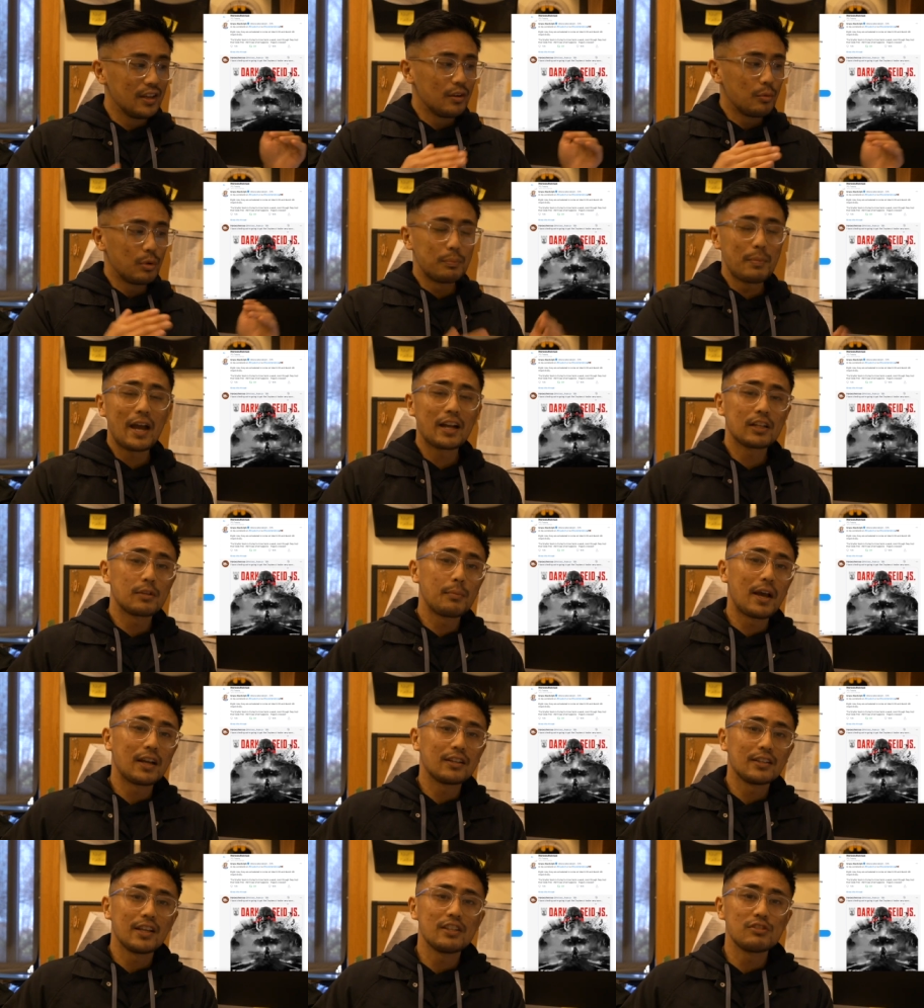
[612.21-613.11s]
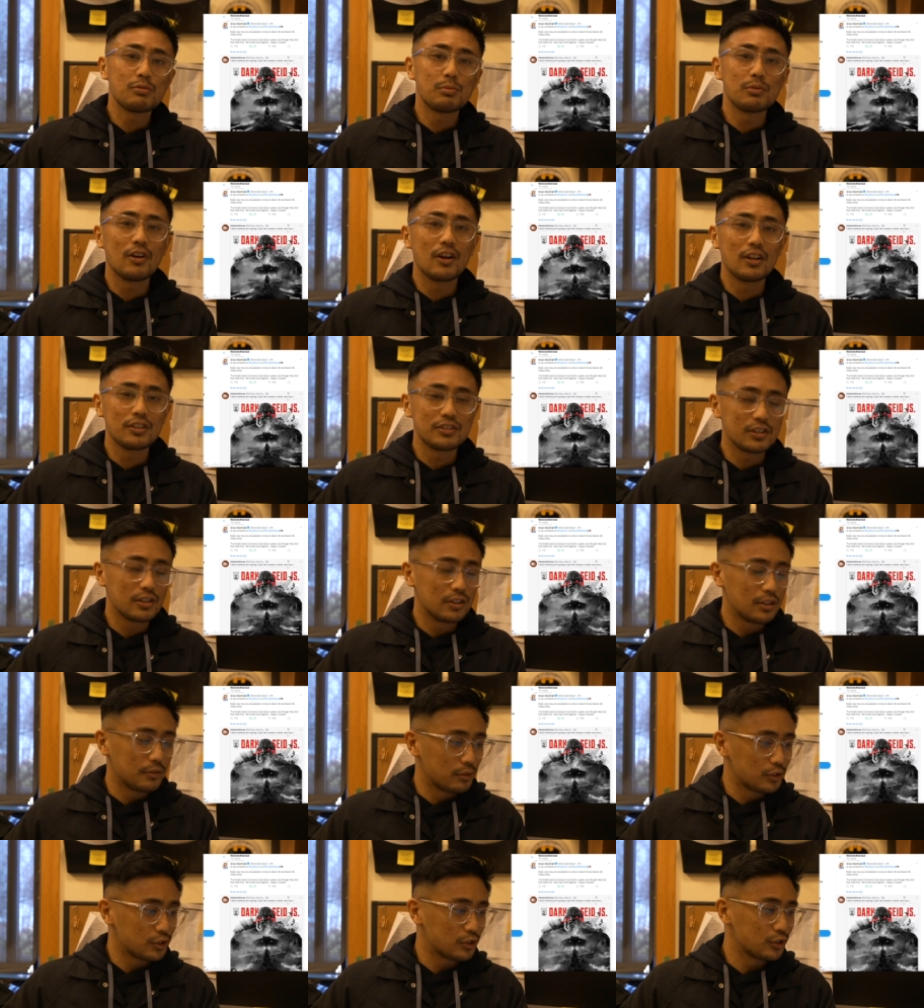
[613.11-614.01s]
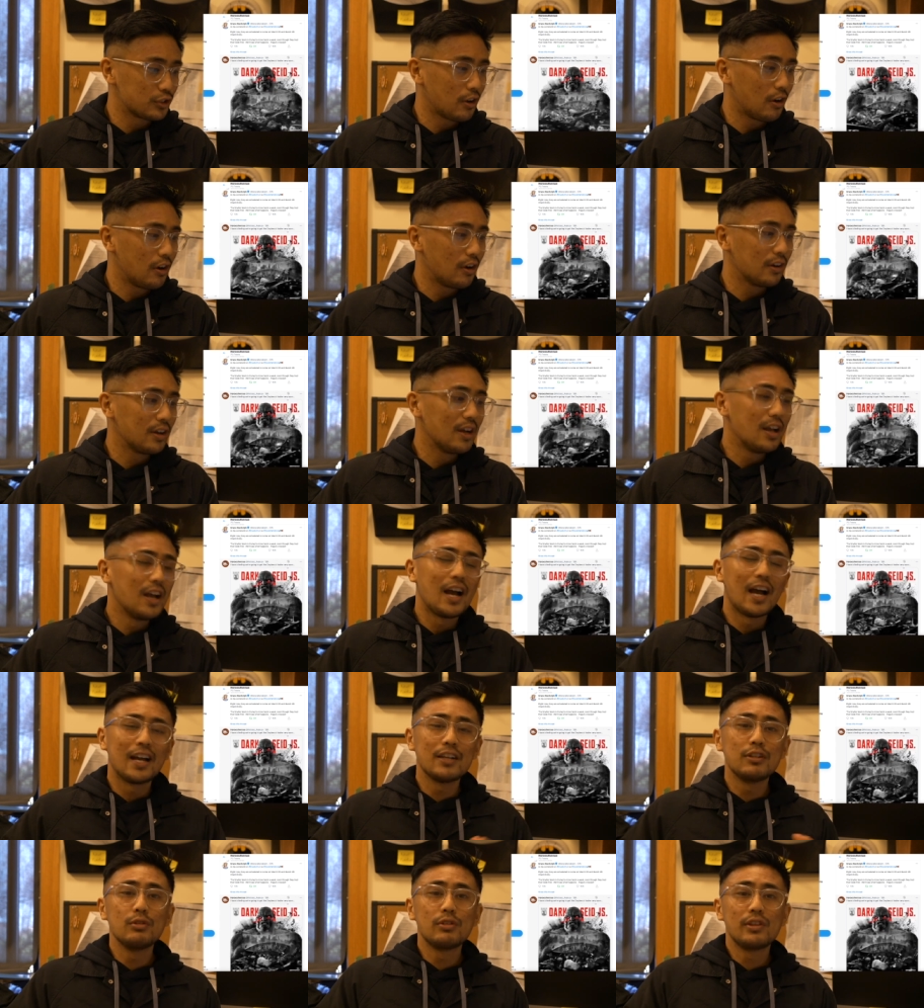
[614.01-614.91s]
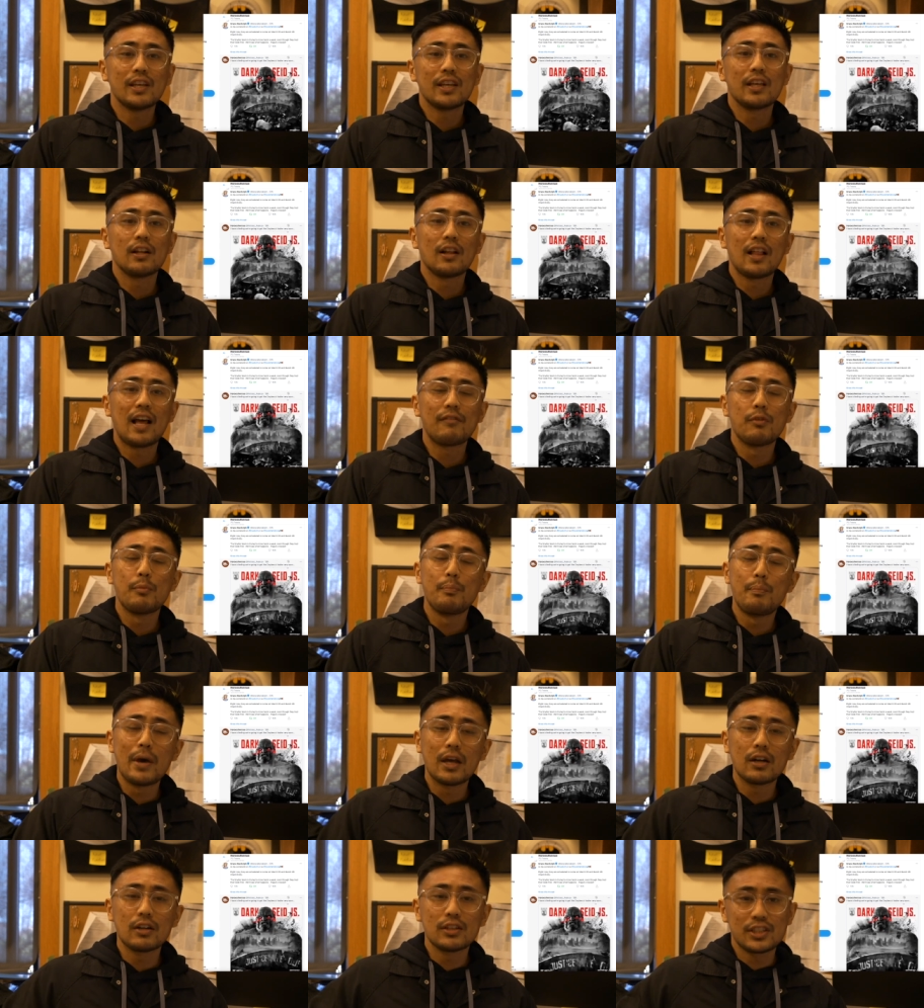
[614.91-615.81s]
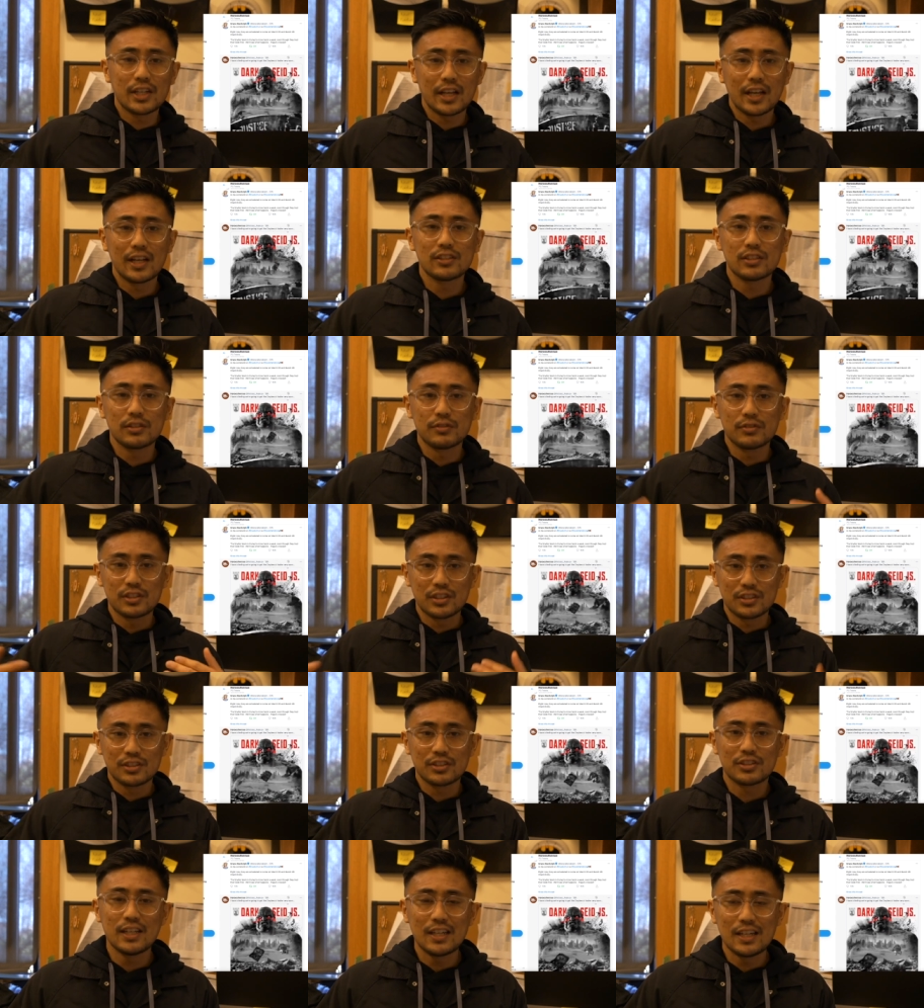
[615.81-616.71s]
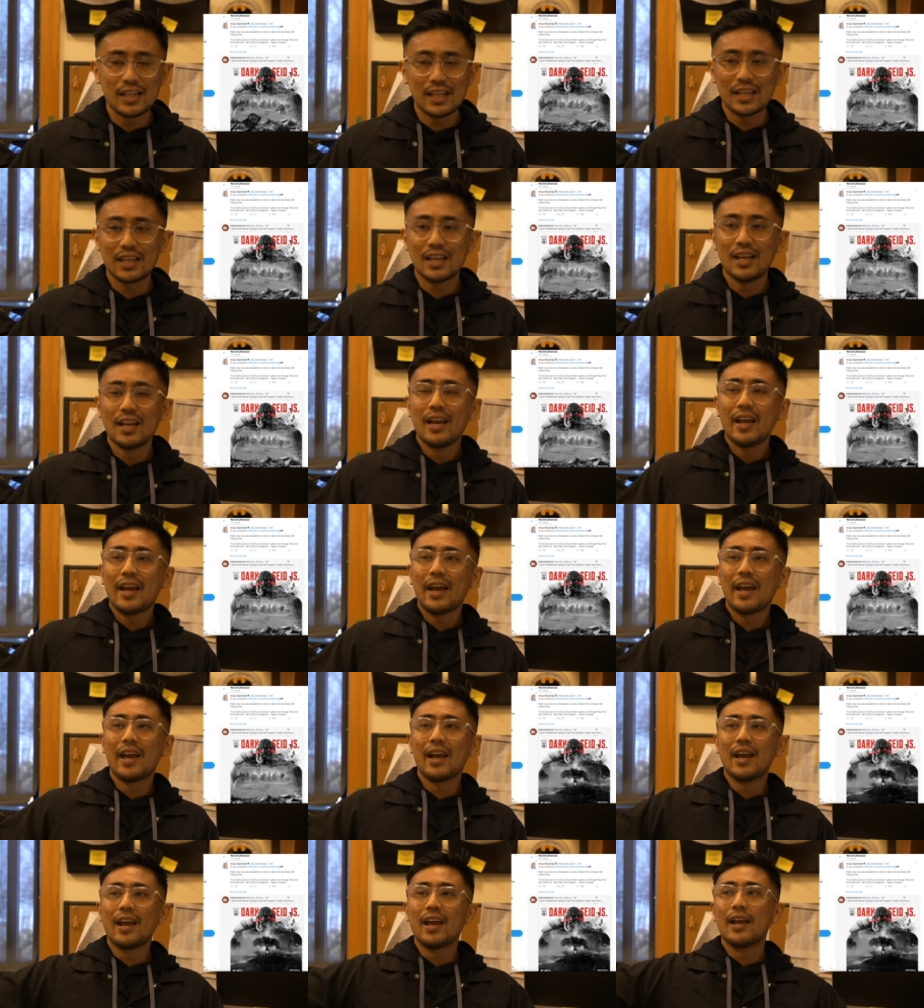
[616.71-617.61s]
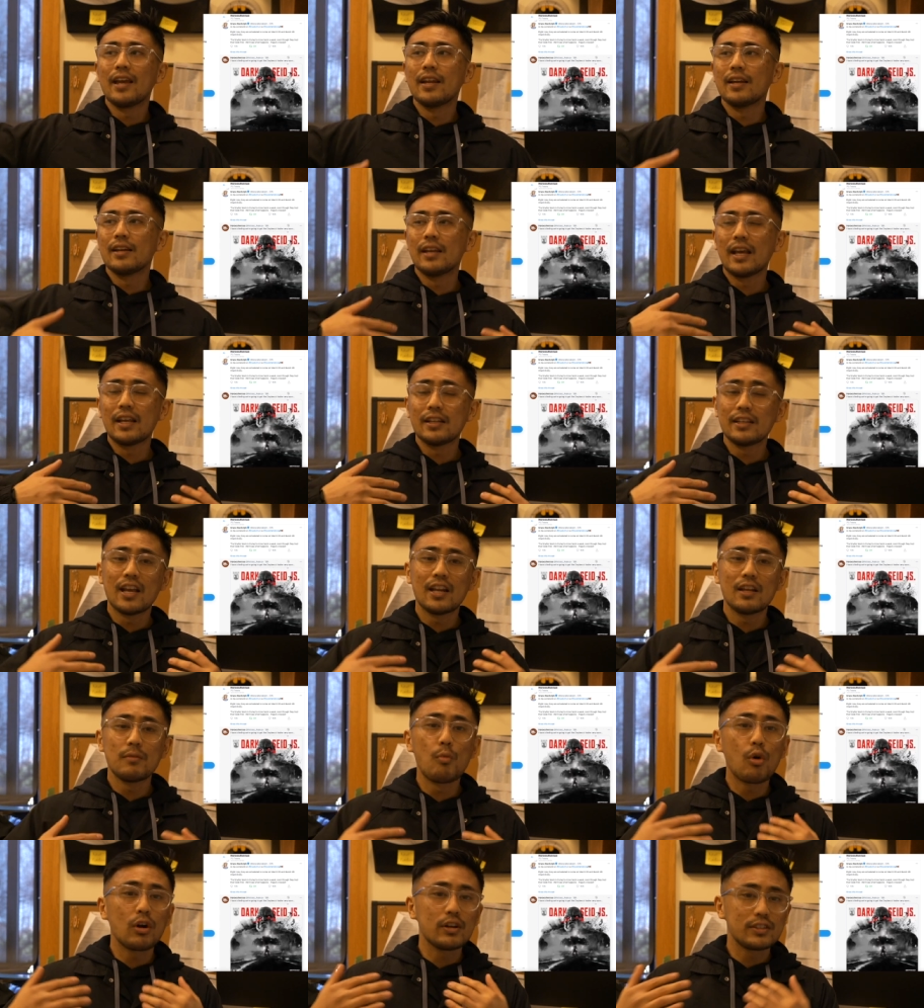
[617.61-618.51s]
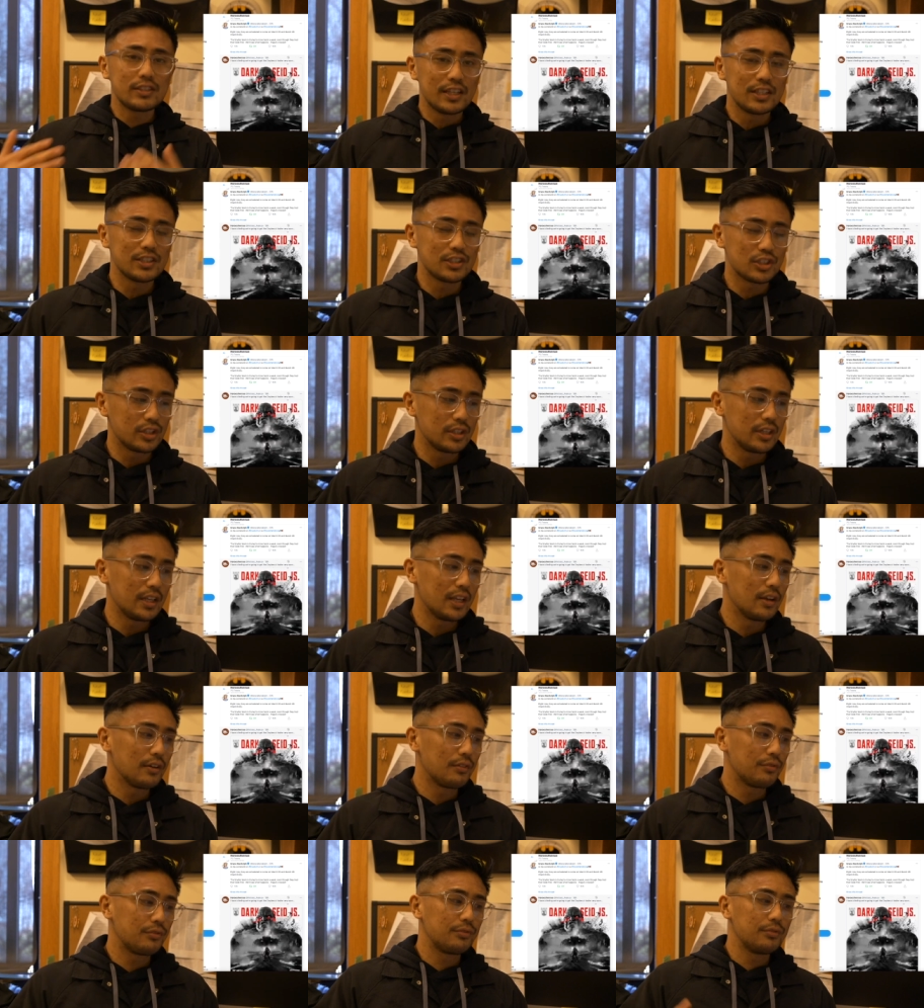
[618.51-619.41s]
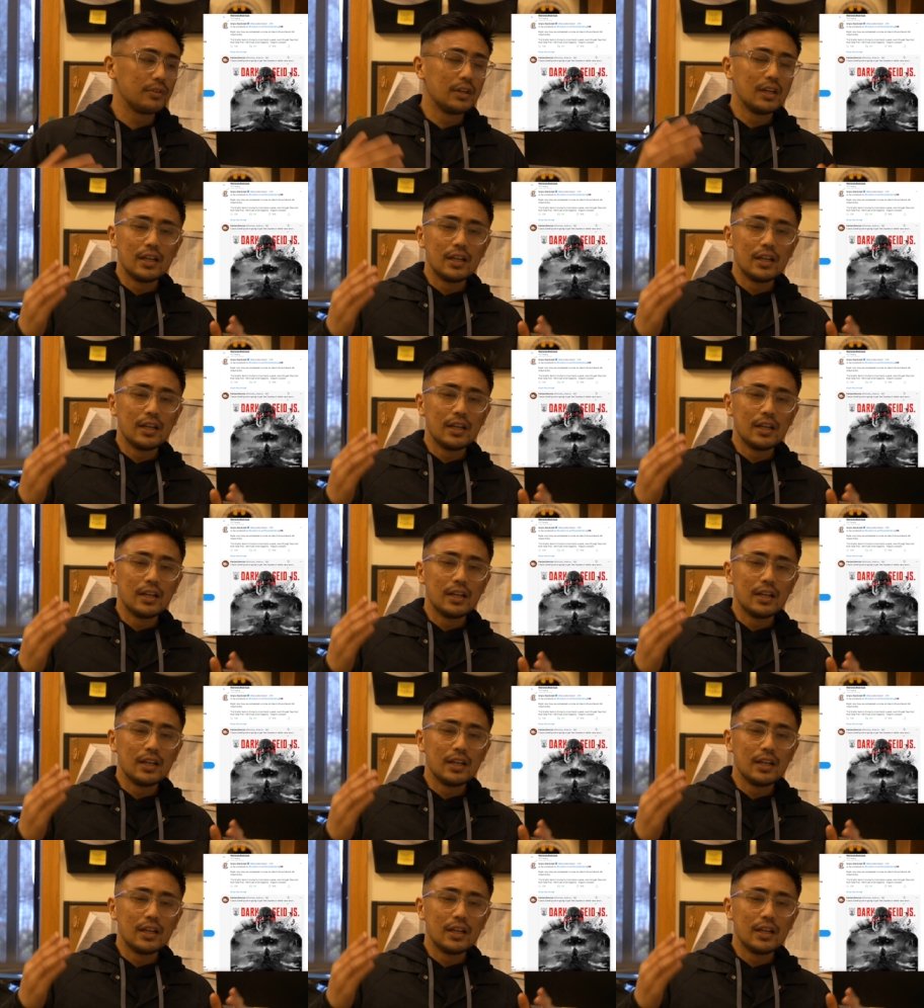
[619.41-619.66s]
with back-to-back dates with Godzilla versus Kong, I do think it'll have a better chance of succeeding and, and, and getting more attention if